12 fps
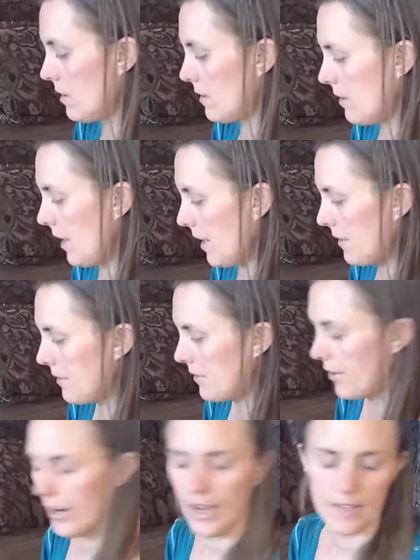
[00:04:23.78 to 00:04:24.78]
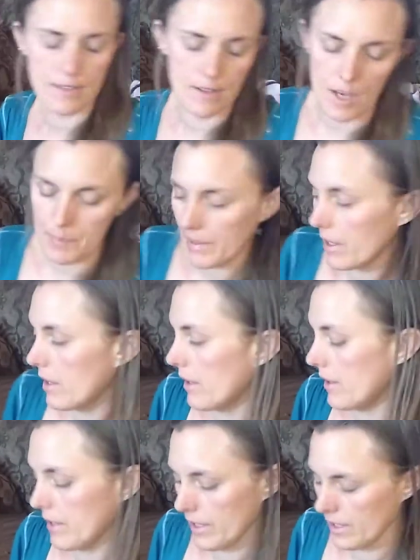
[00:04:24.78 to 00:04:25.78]
Yeah, there has not been
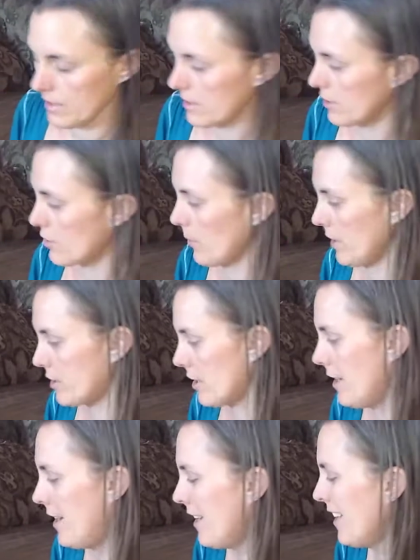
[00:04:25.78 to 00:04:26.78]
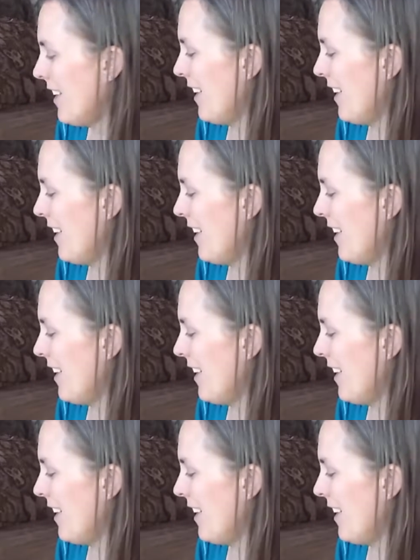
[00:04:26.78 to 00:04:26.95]
clarity in a situation.